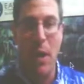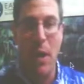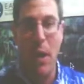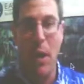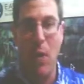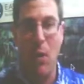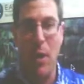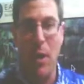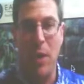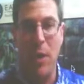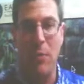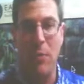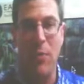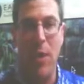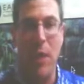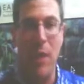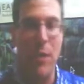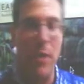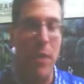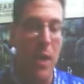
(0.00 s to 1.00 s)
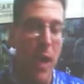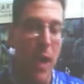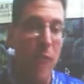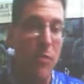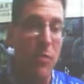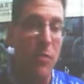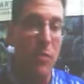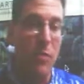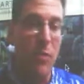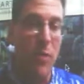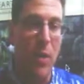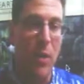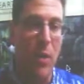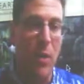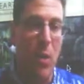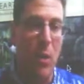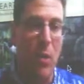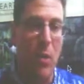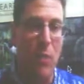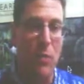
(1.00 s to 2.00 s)
areas that the agency
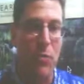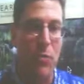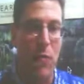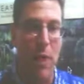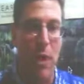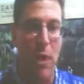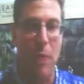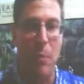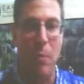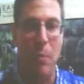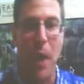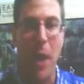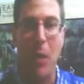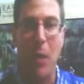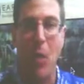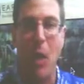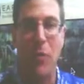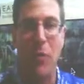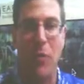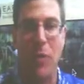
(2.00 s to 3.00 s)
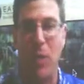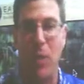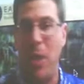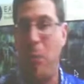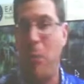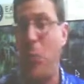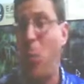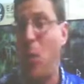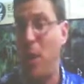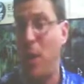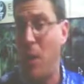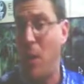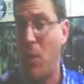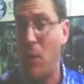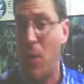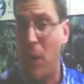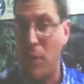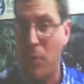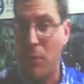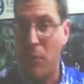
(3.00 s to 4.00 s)
calls biologically important
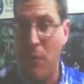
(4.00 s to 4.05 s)
areas.